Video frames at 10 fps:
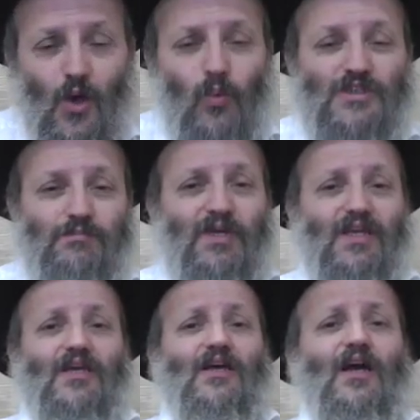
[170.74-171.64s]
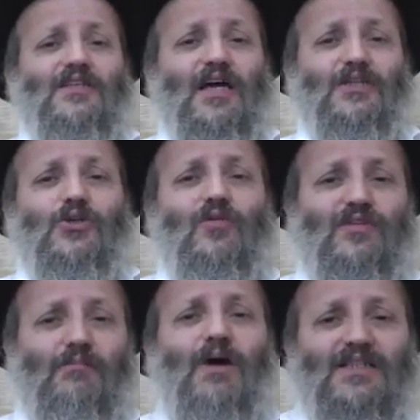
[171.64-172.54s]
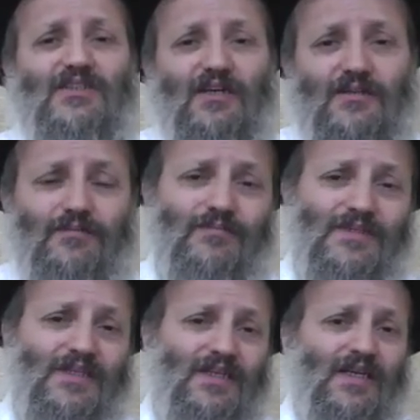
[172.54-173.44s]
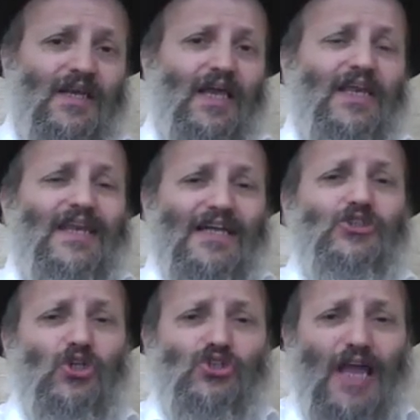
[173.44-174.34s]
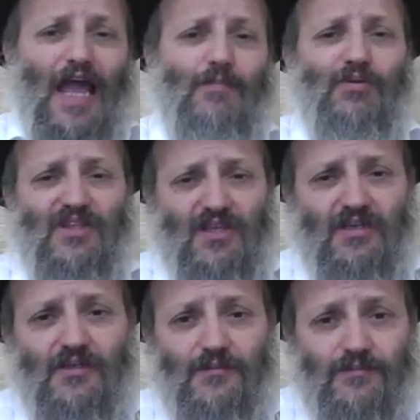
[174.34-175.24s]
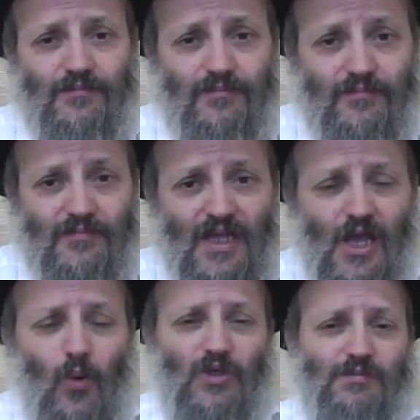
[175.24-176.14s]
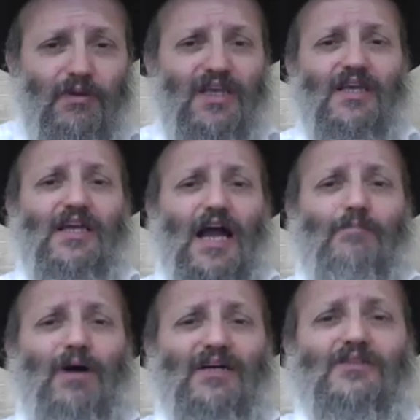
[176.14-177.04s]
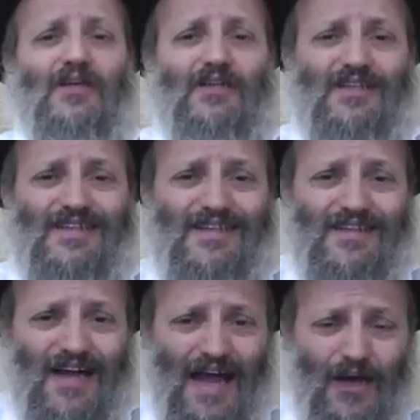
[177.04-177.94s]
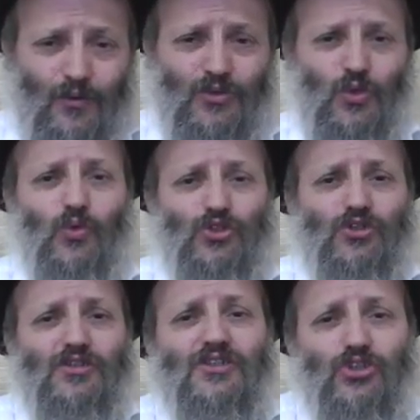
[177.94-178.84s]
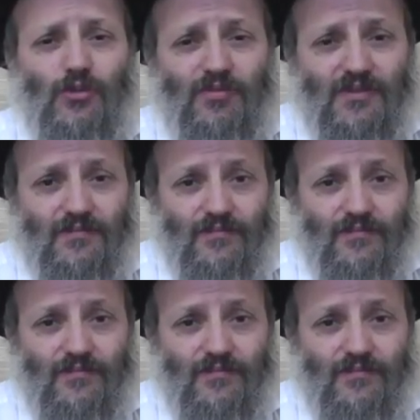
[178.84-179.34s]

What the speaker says: We're speaking the idea of the matzah in not such a happy thing. We're speaking about our torture in Egypt.